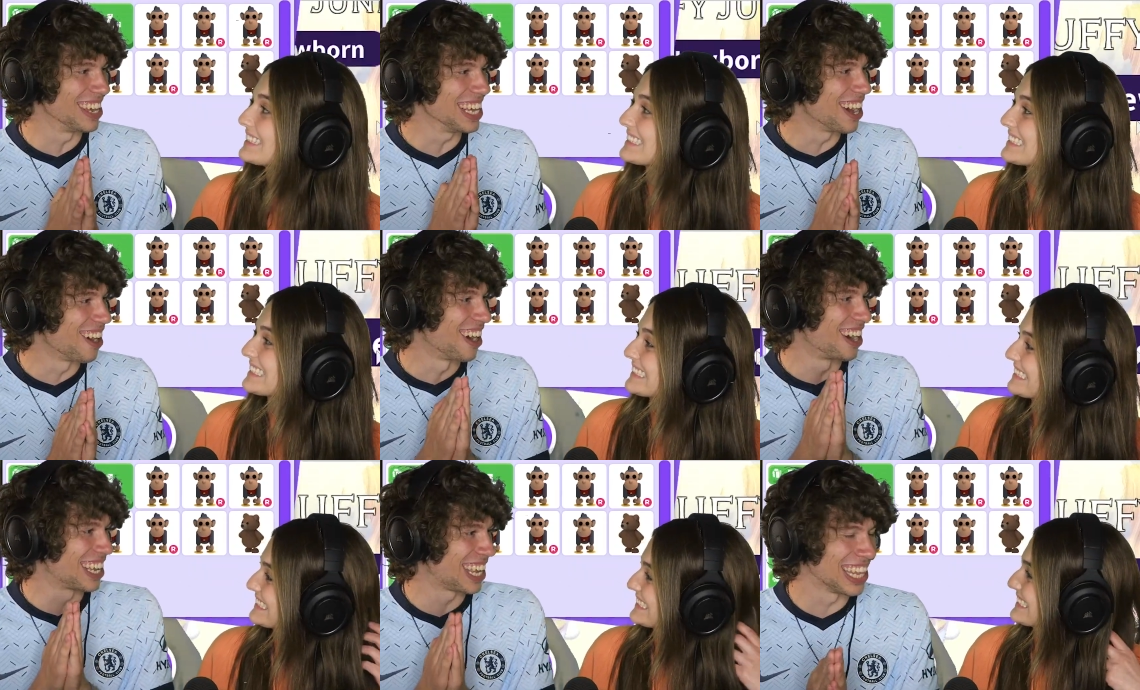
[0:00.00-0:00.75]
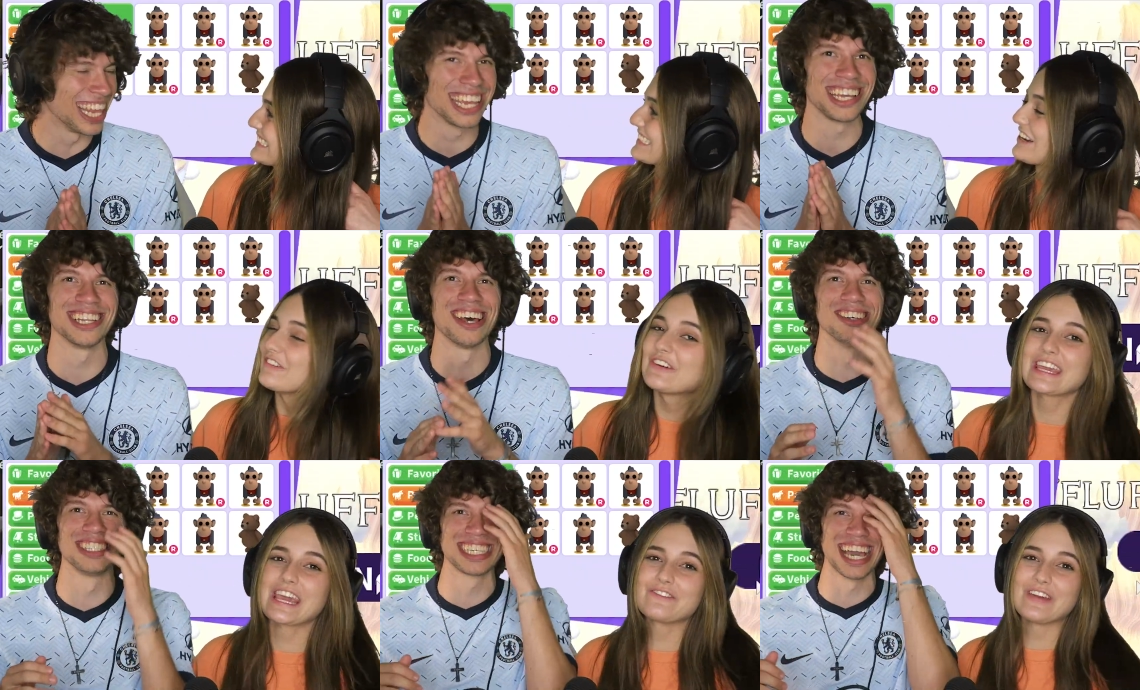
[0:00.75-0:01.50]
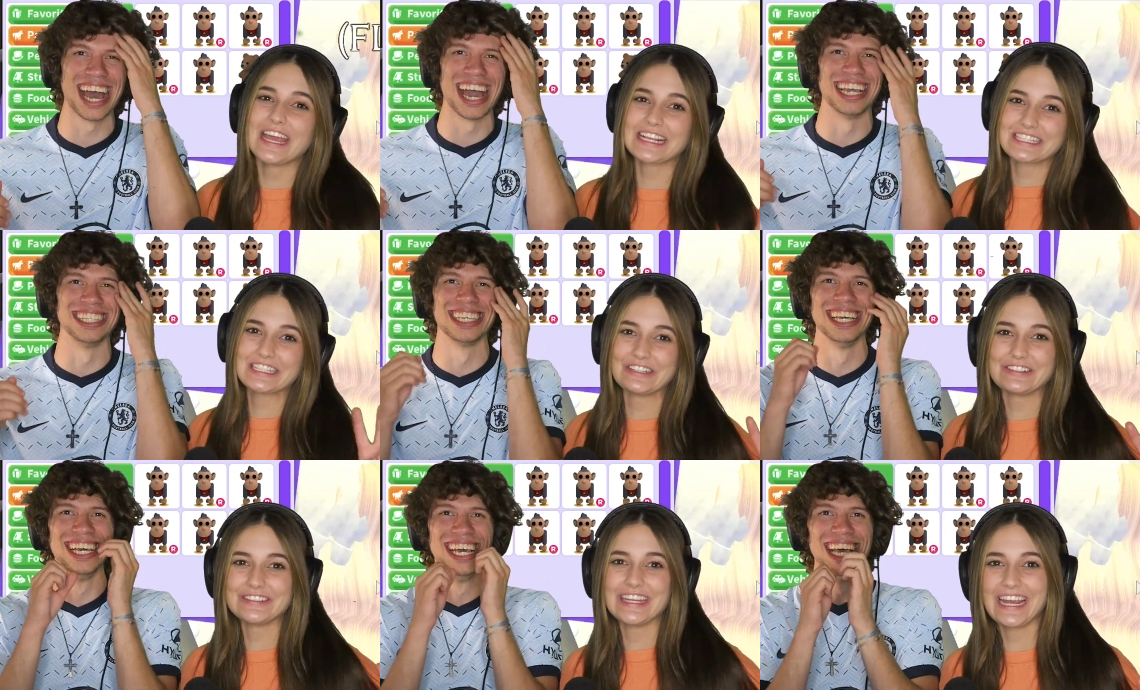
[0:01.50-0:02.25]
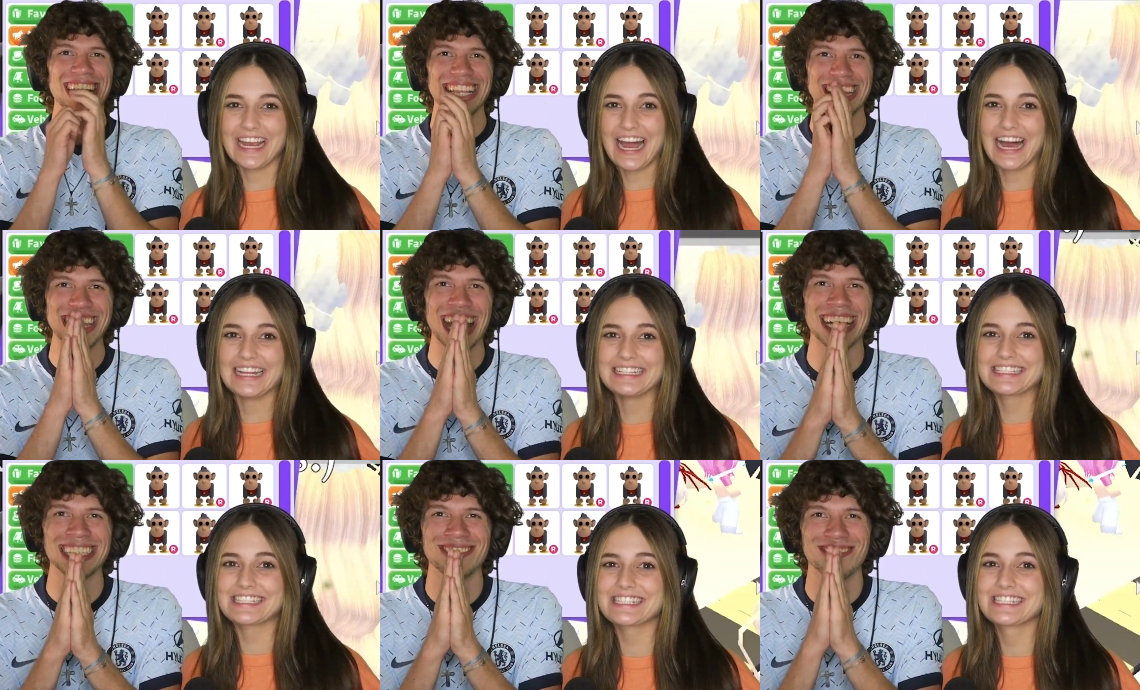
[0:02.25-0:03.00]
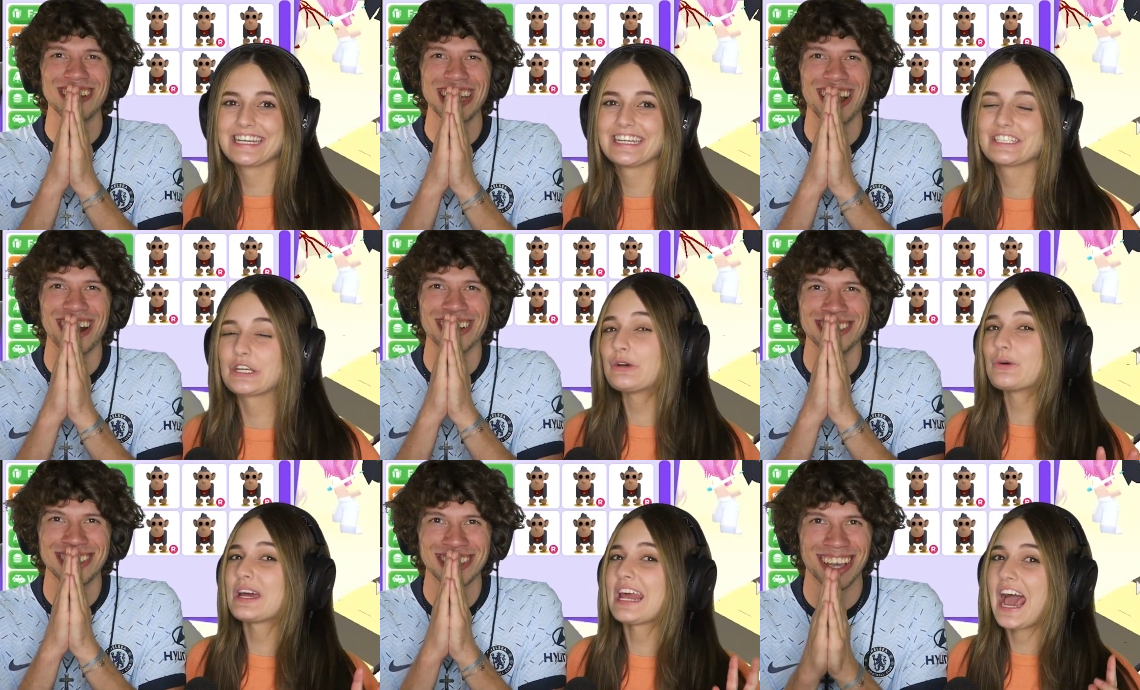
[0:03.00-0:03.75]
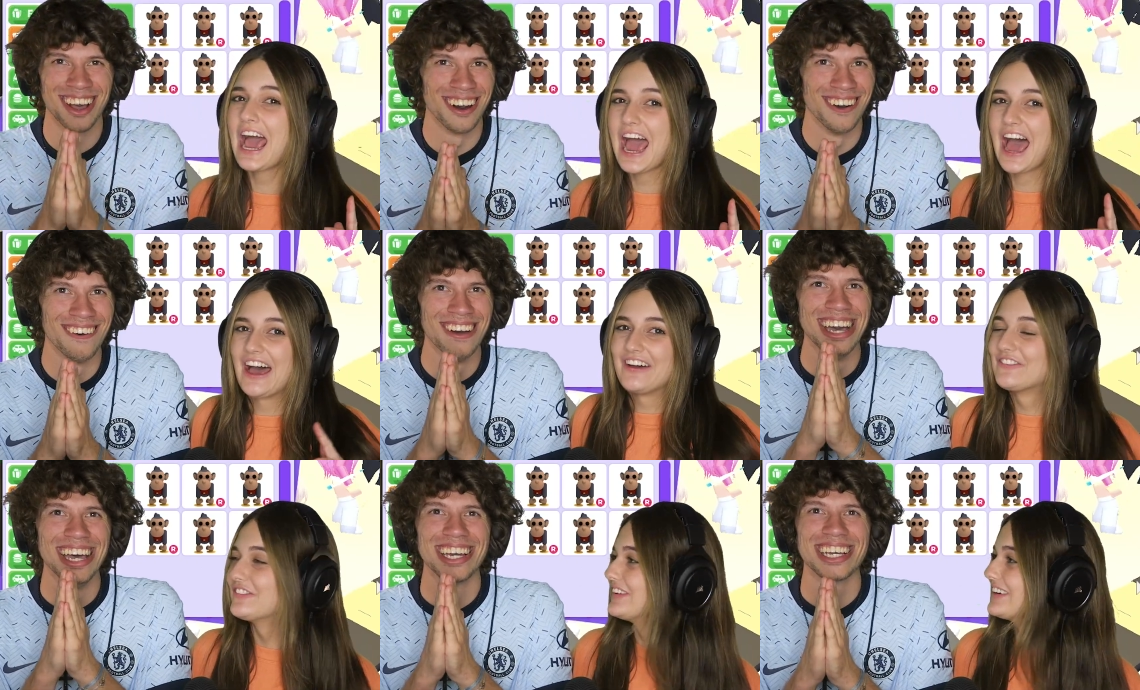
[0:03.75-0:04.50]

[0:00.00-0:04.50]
Speaker 1: we are getting close, We can guys. make two neons. Yes, we are and so a half.